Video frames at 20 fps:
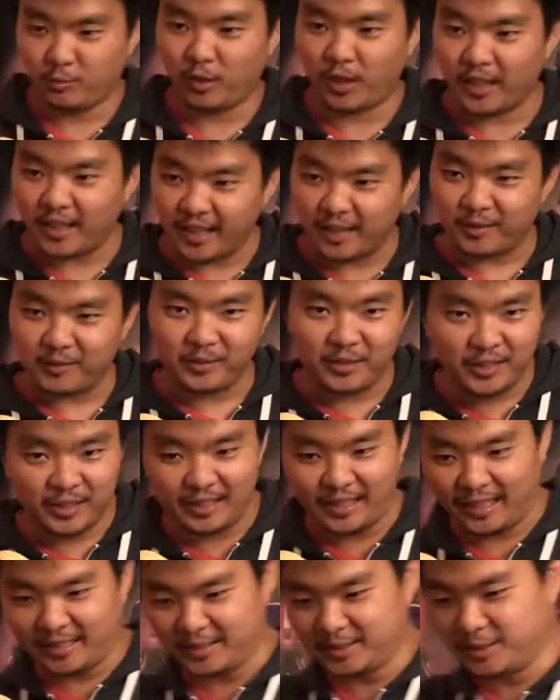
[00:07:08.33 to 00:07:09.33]
why I really
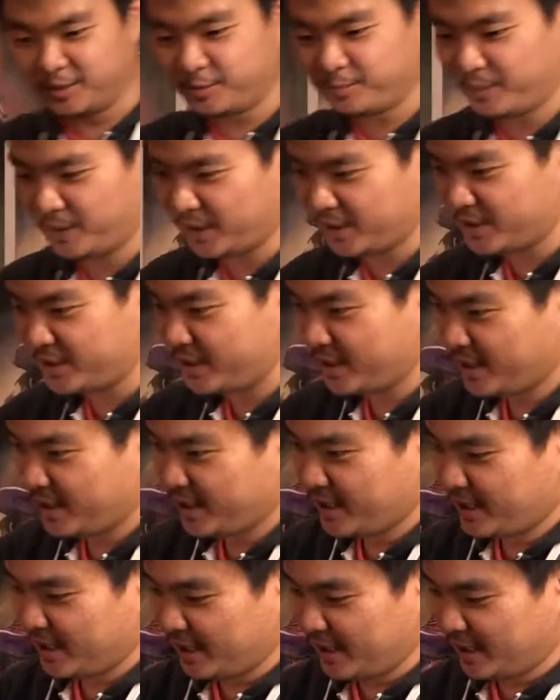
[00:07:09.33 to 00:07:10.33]
like this piece.
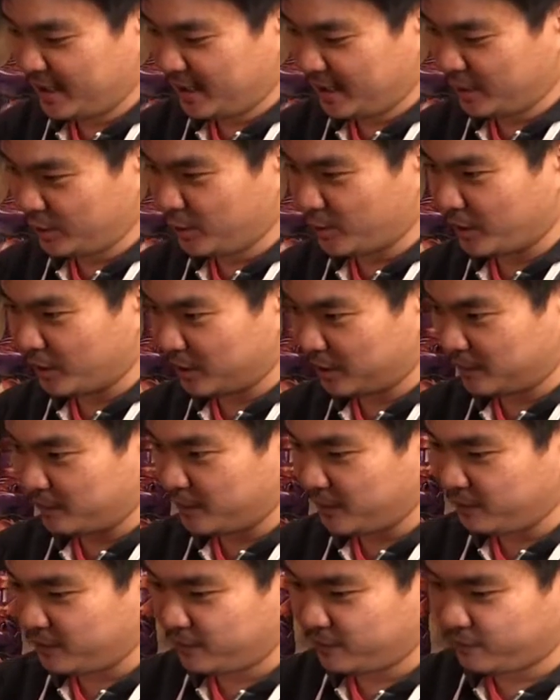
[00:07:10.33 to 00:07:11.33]
And going
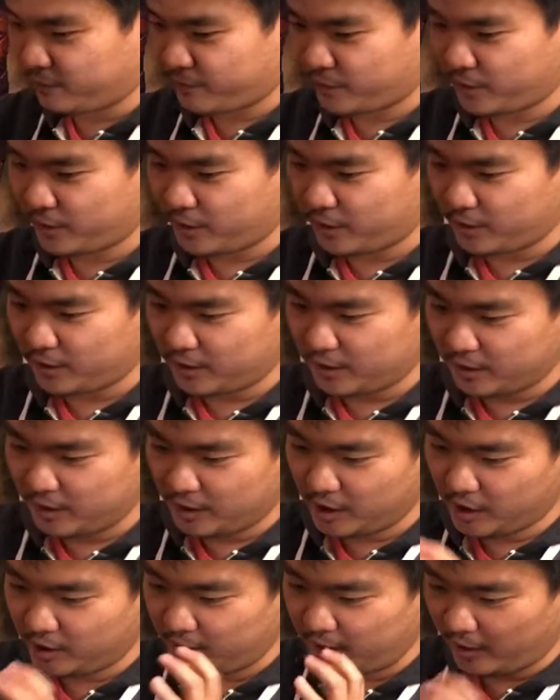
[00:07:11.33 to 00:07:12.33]
up even further, the
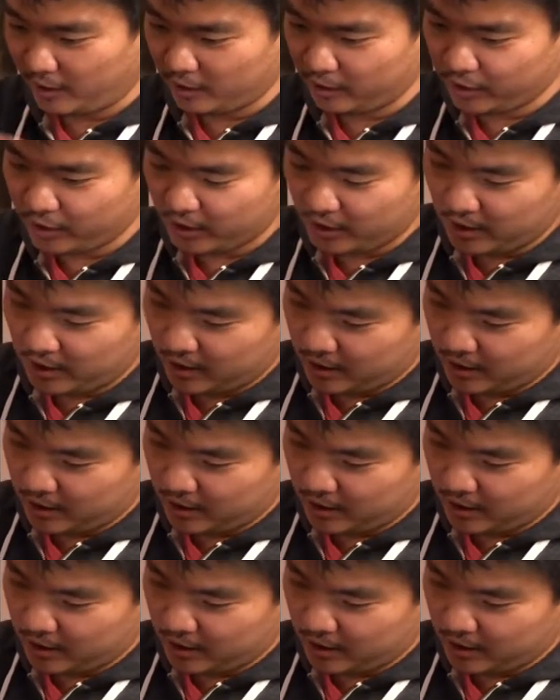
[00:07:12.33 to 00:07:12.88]
details,